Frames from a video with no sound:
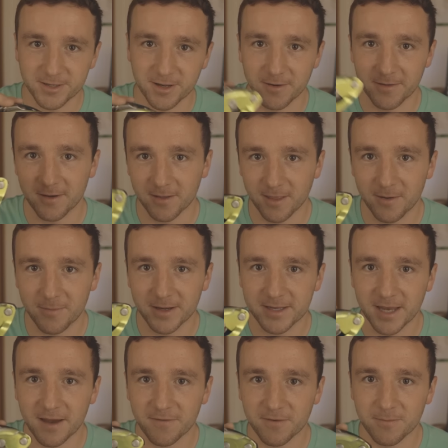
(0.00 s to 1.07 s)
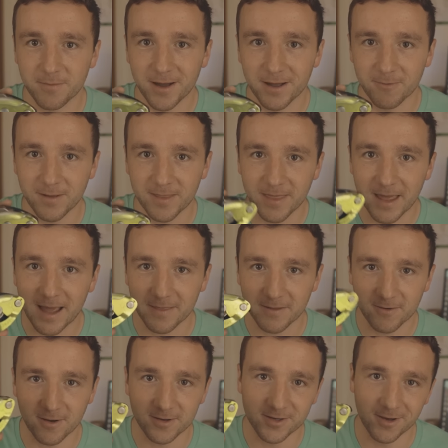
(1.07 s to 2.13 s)
So they're a little bit safer, but with that,
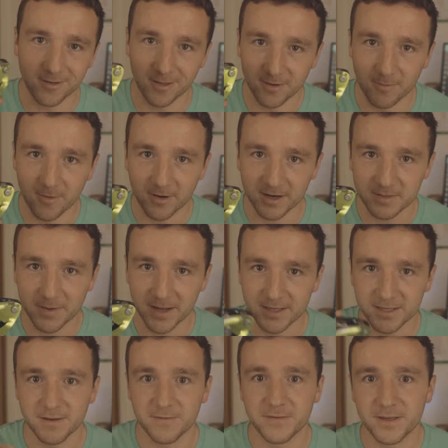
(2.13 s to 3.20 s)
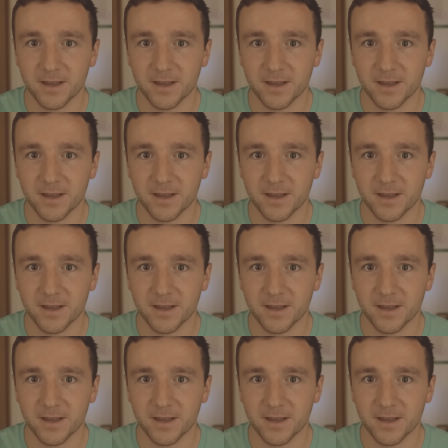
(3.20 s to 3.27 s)
they're also a little more expensive.